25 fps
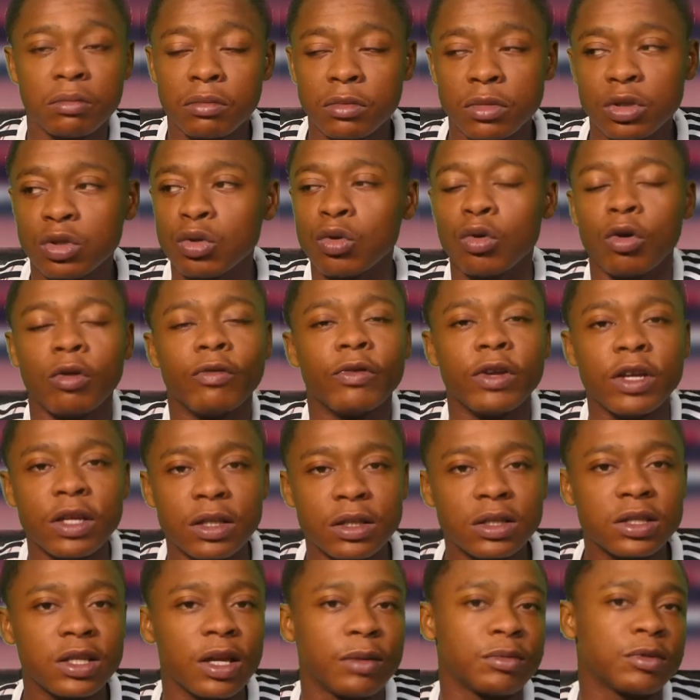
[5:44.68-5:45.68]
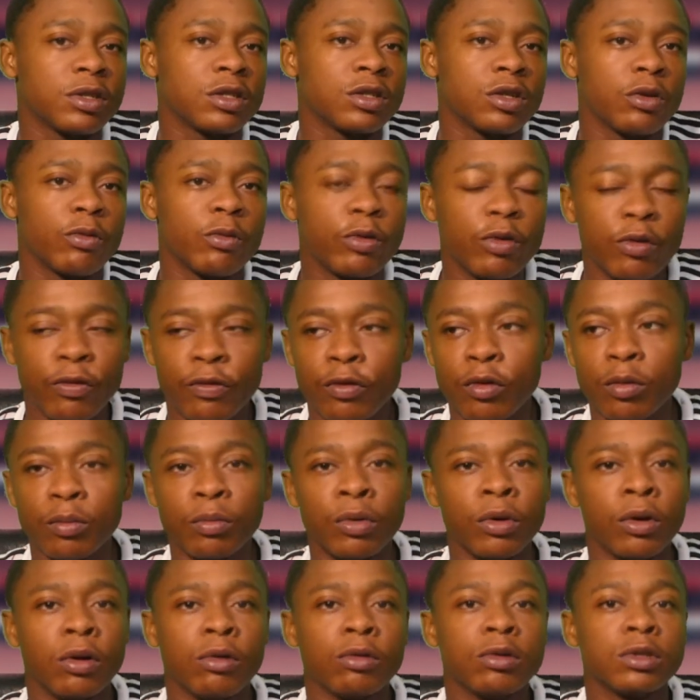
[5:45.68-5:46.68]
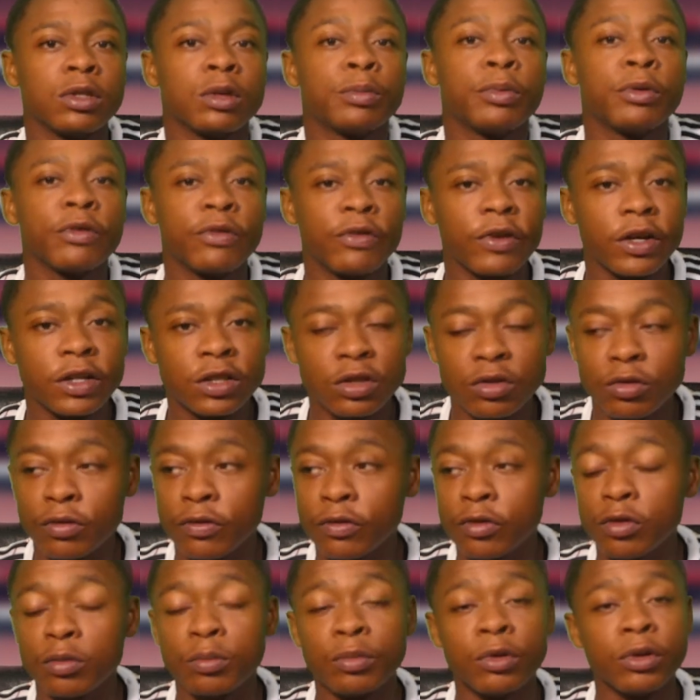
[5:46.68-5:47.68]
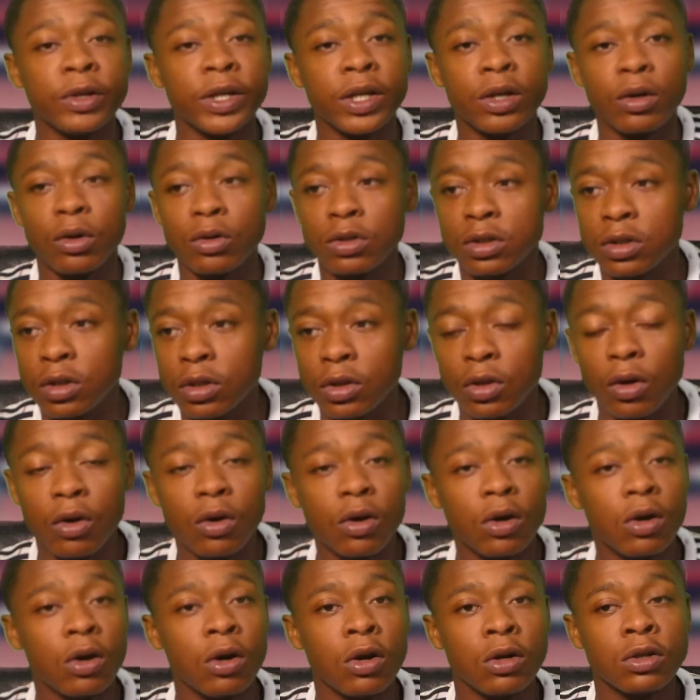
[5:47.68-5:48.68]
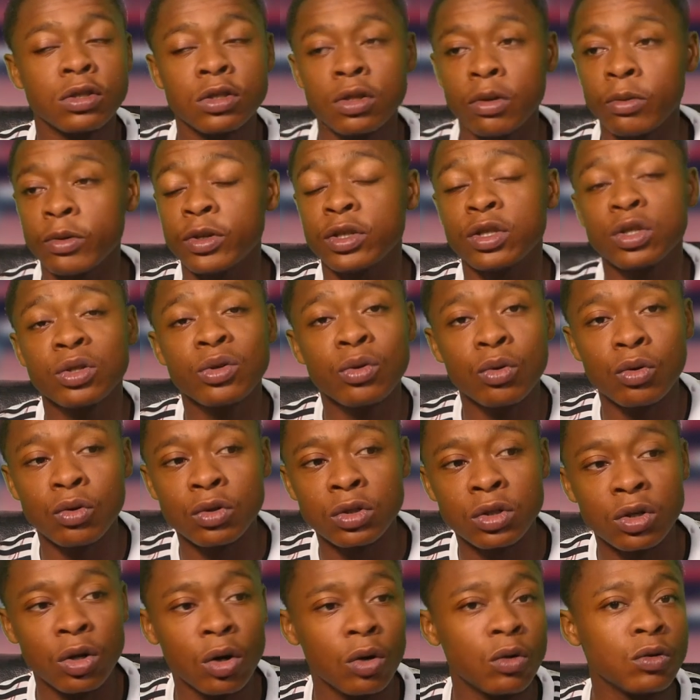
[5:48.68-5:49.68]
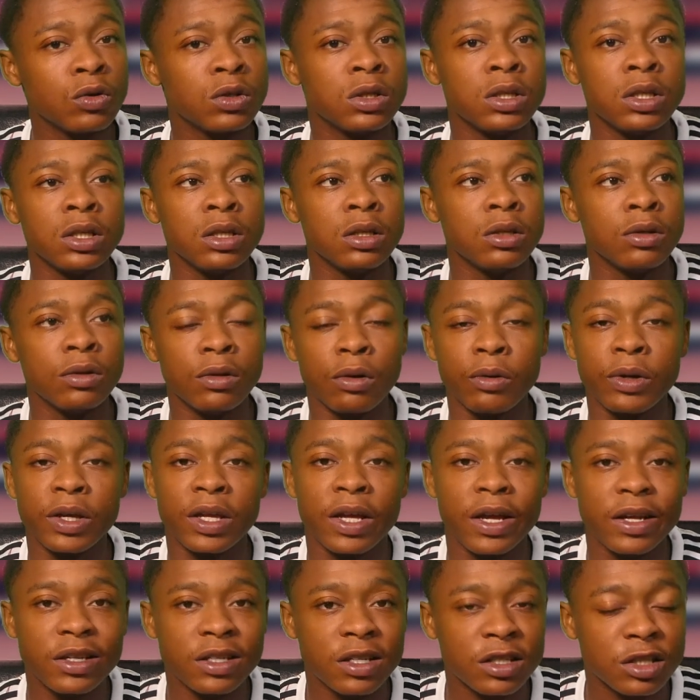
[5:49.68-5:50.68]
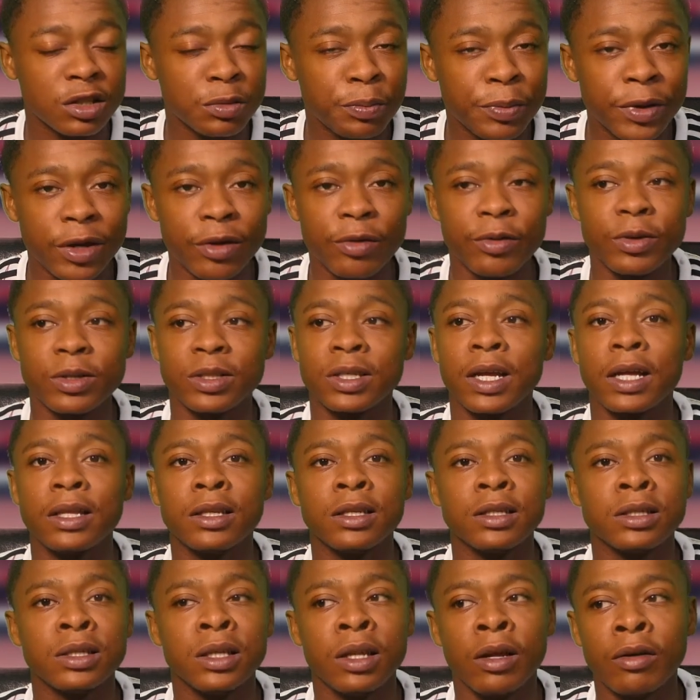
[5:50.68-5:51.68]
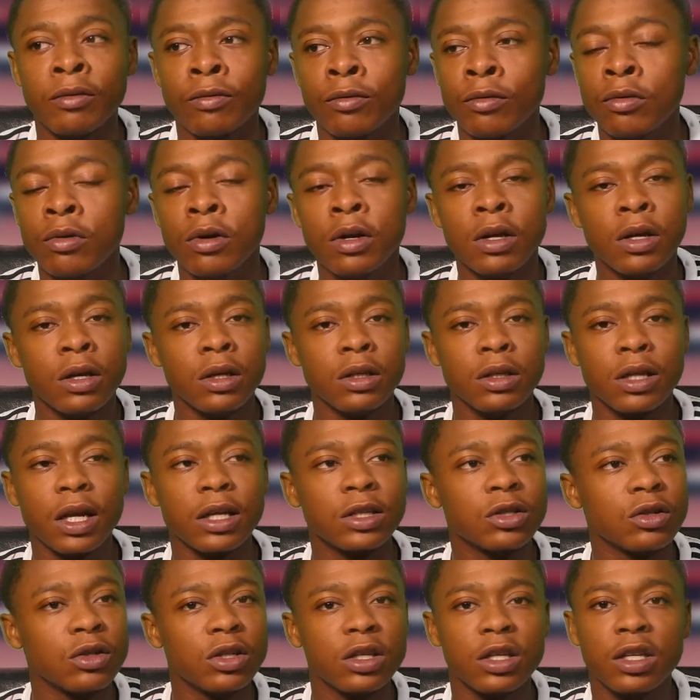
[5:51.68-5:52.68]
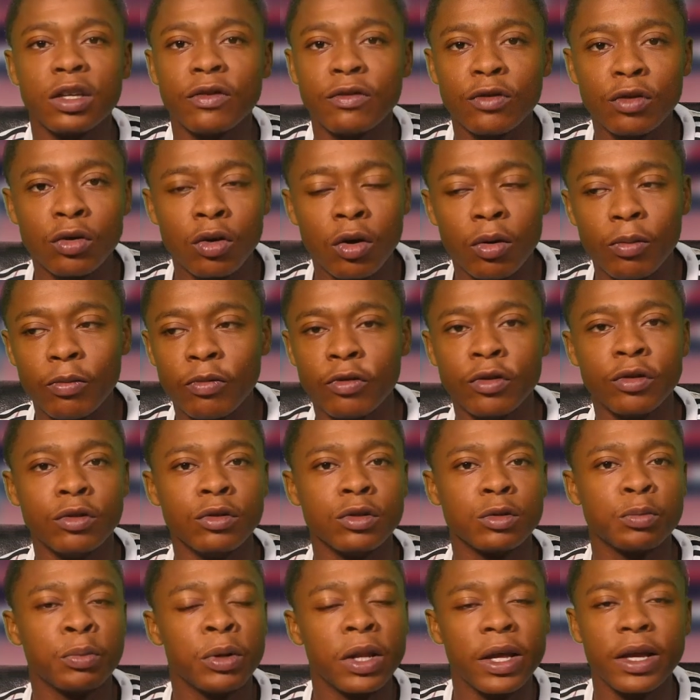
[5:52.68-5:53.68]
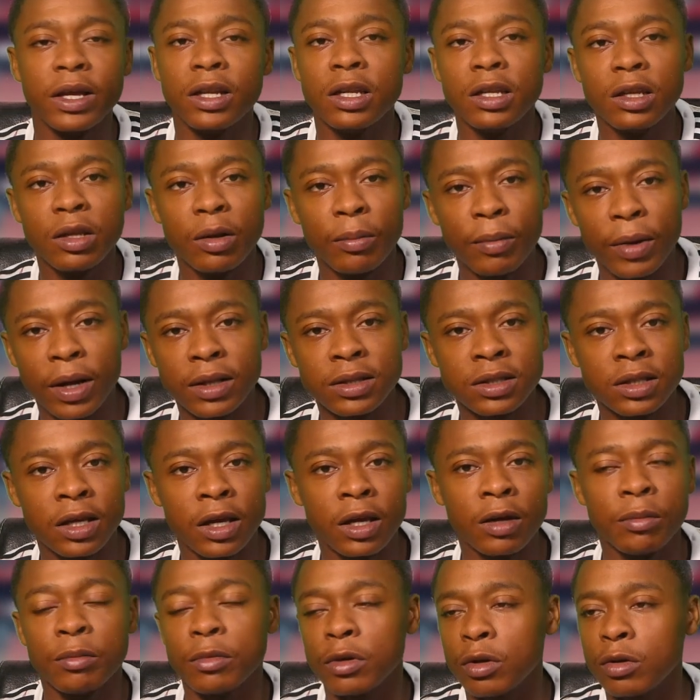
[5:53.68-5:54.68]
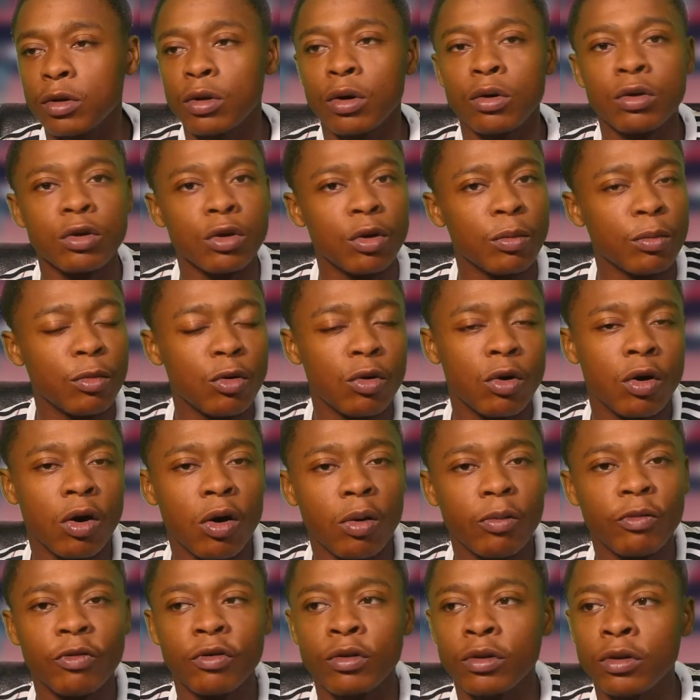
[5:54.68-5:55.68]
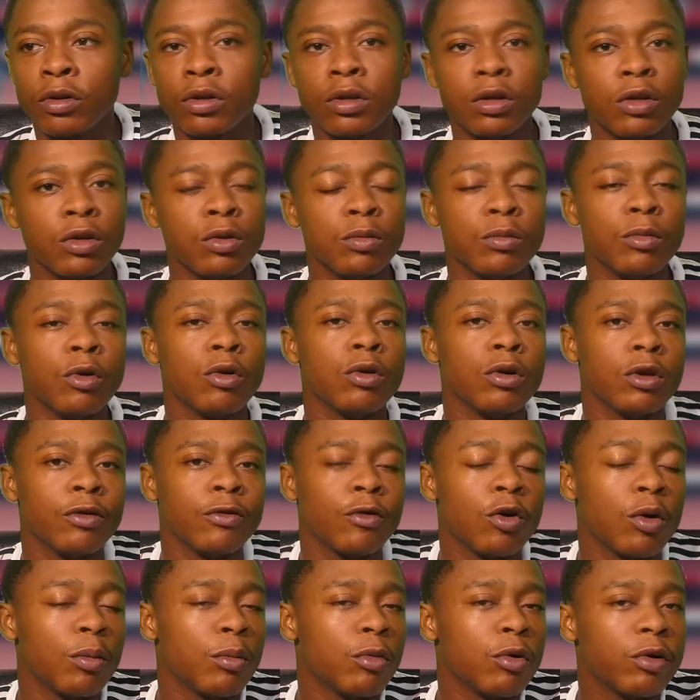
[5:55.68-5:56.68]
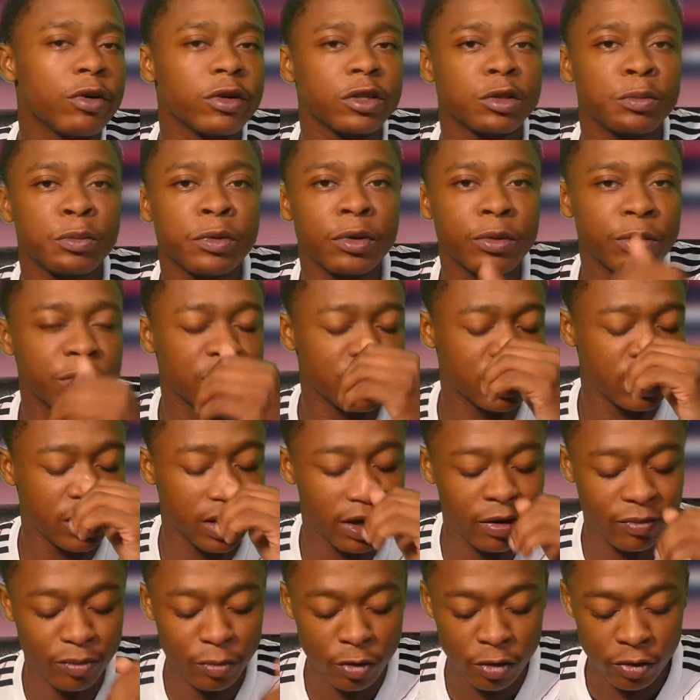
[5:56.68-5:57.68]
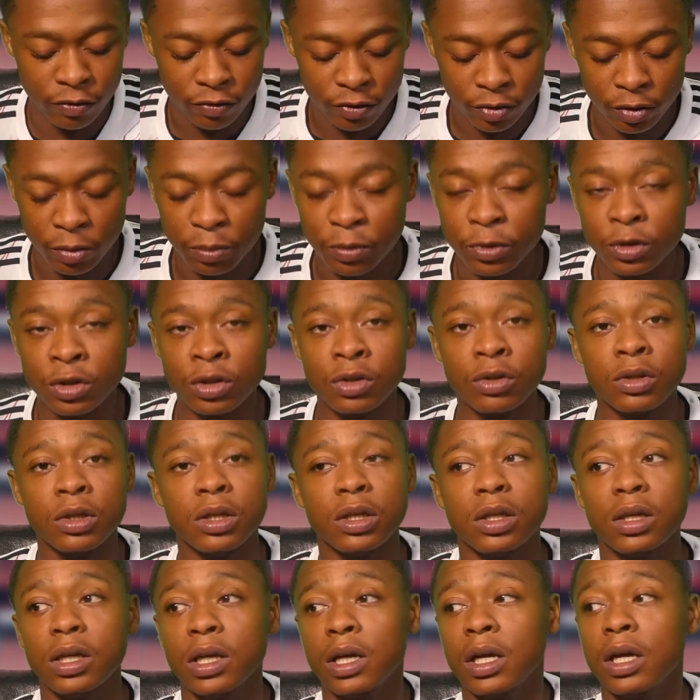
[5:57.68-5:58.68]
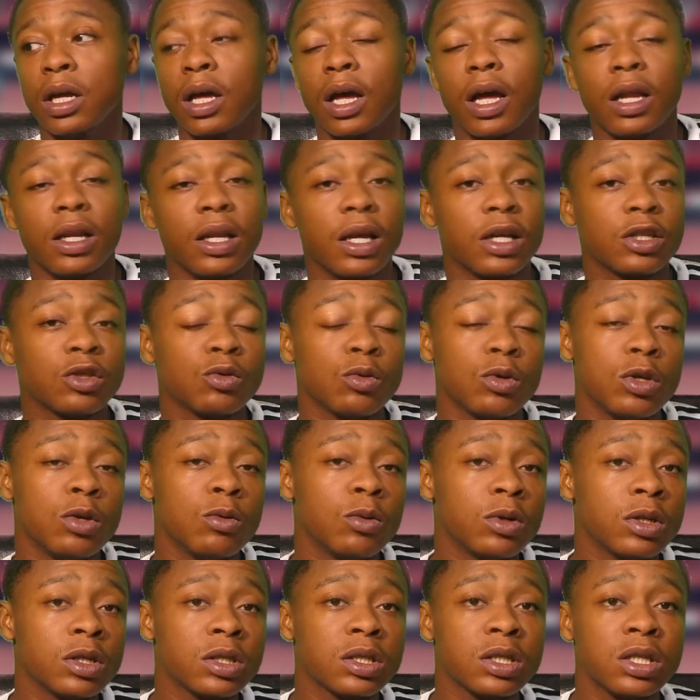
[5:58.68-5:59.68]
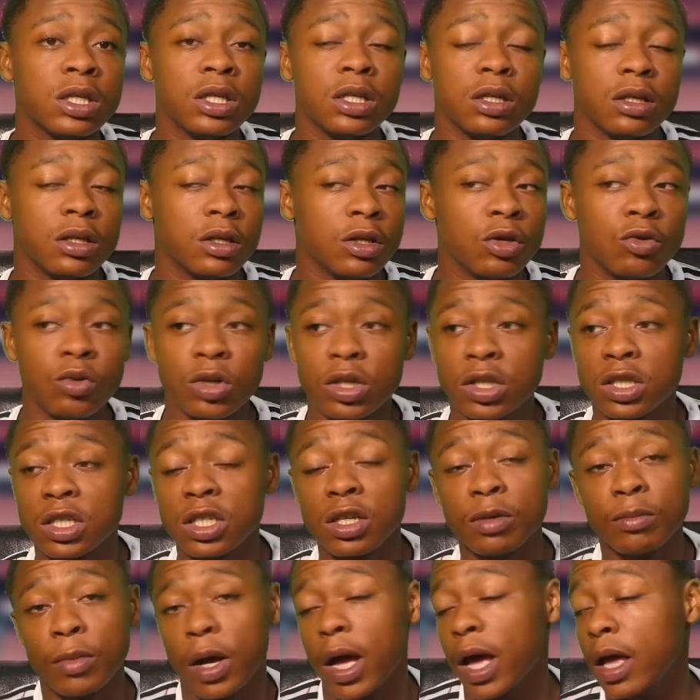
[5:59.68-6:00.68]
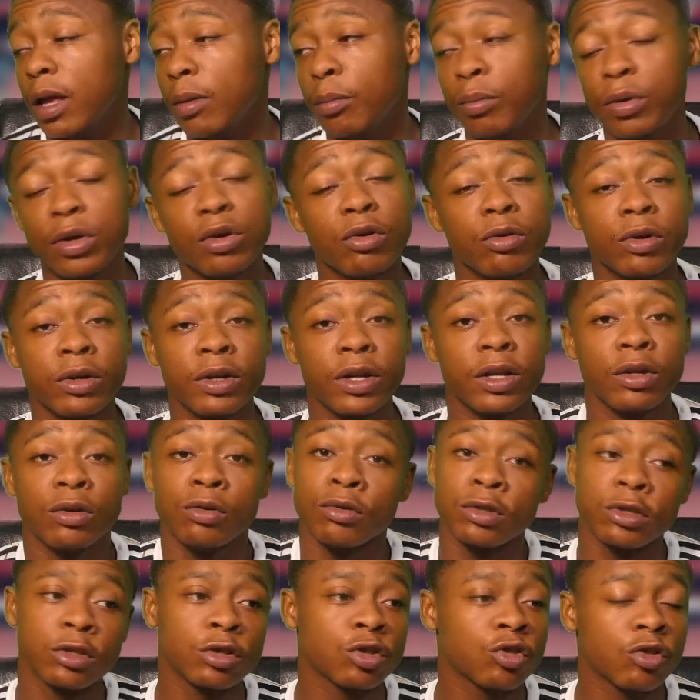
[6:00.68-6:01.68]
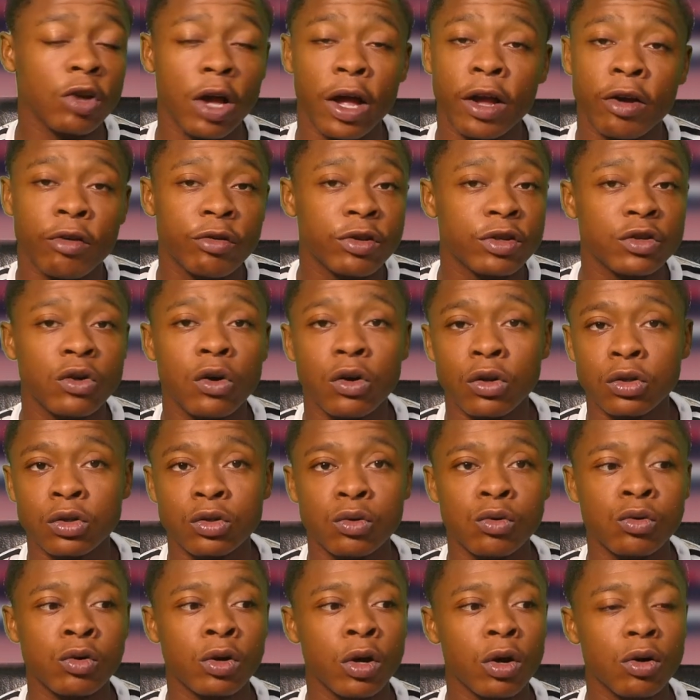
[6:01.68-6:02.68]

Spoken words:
sort of insteps as a real footballer, as a professional footballer. He goes to Doncaster, he scores goals, he, you know, he gets experience at this level. That's going to give you confidence playing in the man's game. You know, you're more confident, you've got more experience, you have more of an opportunity. And that's what you want to see. You want to see him. Bioren Dendo is a striker, he's got to score